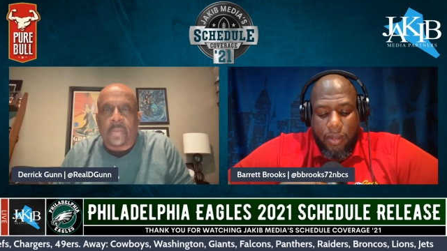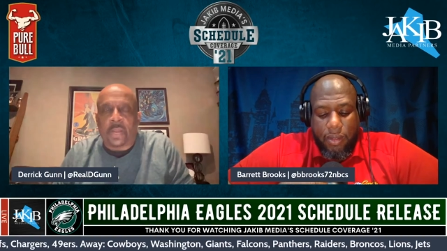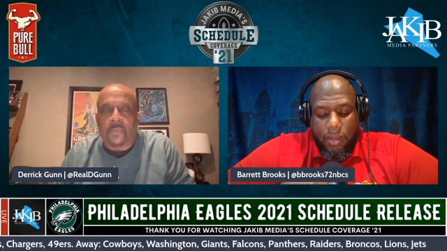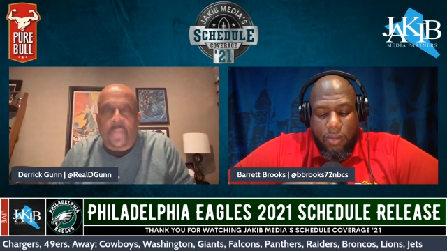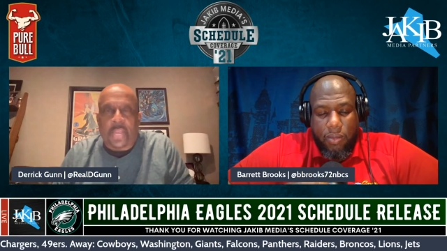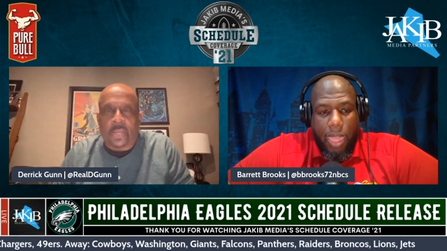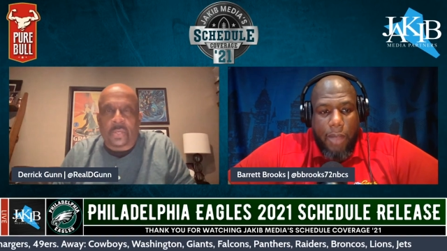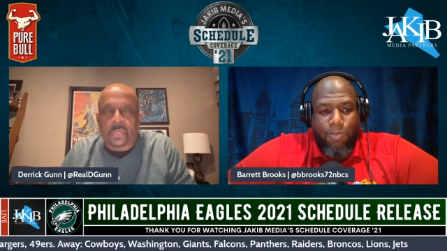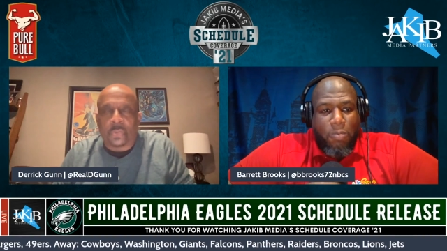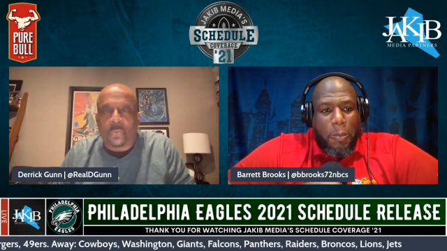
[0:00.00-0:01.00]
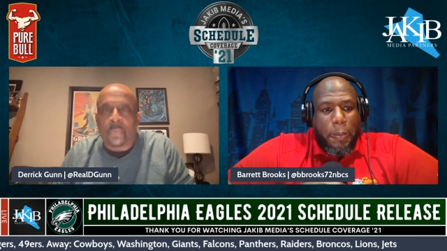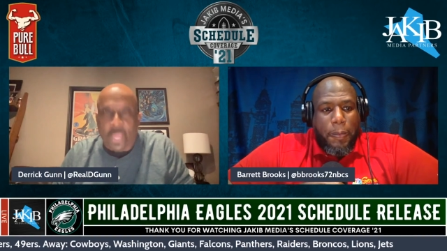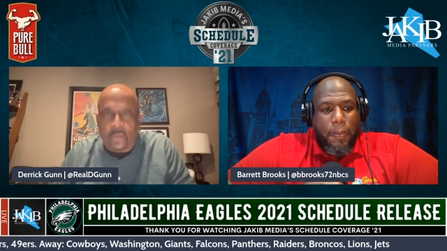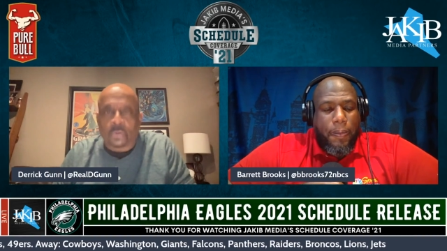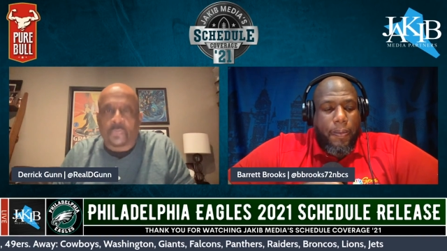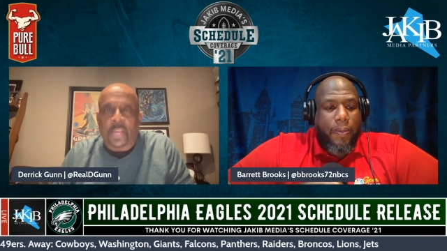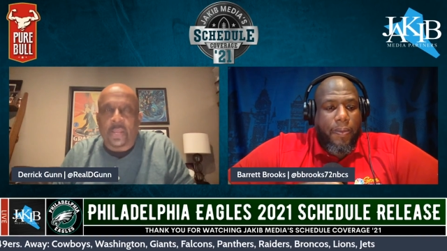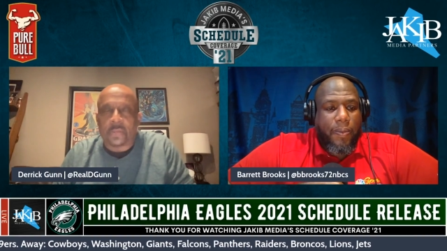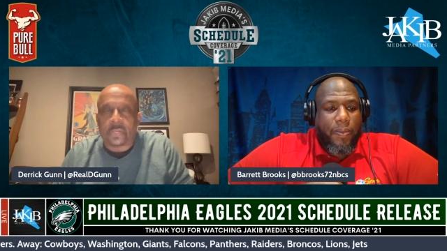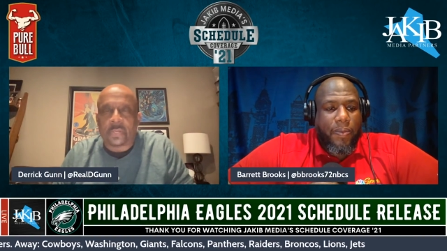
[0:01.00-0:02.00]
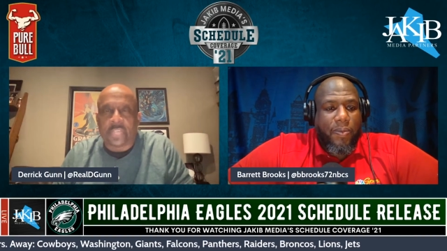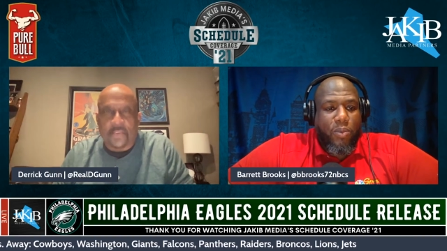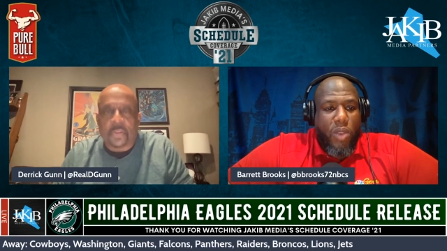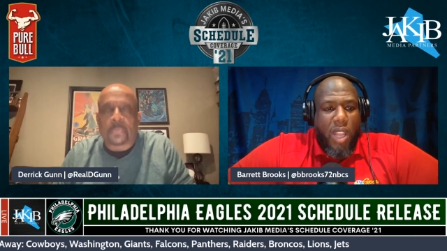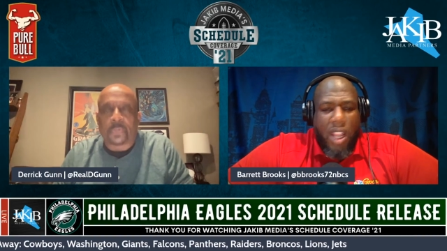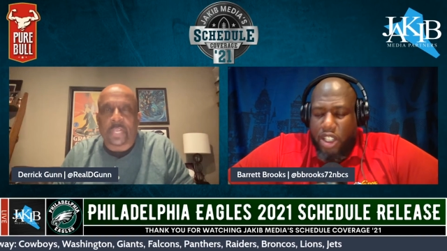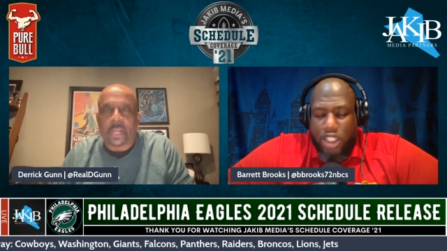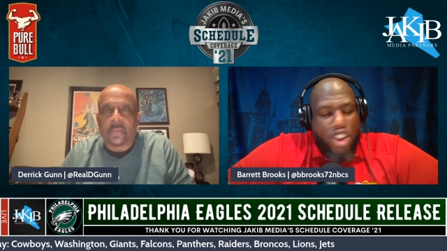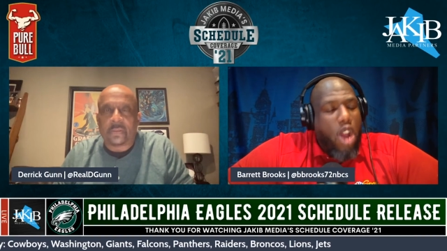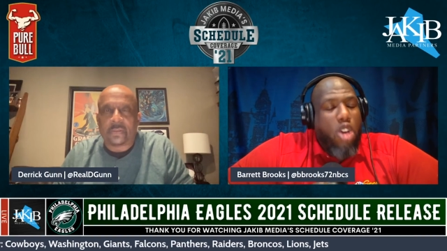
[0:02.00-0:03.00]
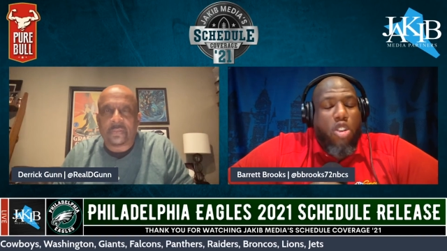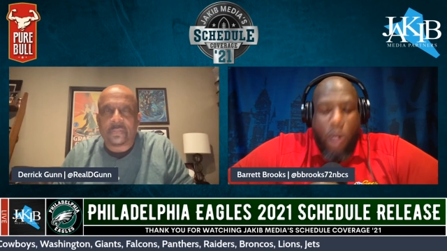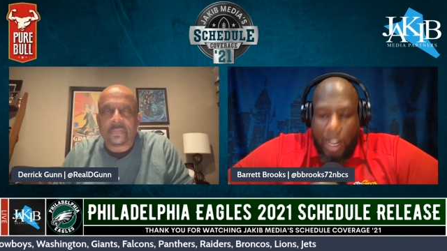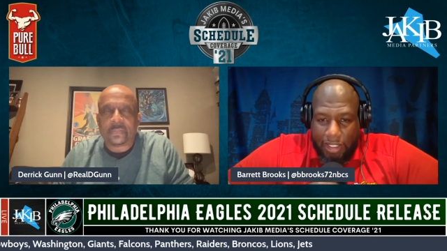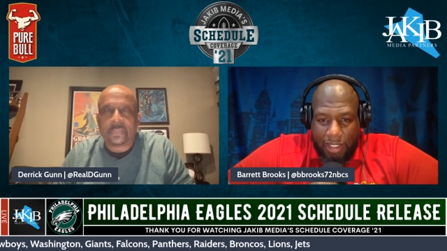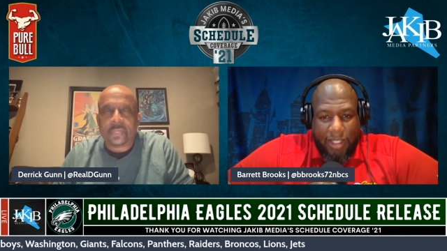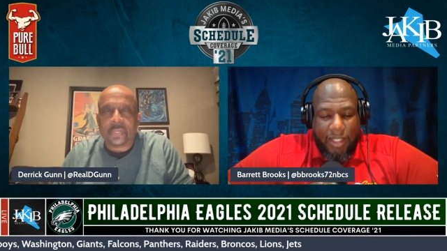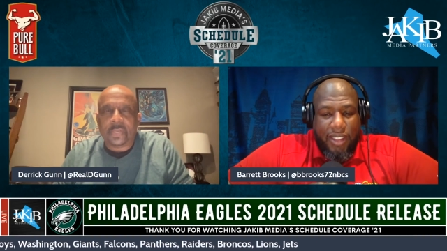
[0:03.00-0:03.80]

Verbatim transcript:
Speaker 1: in Vegas will be Eagles fans. 70%. No question.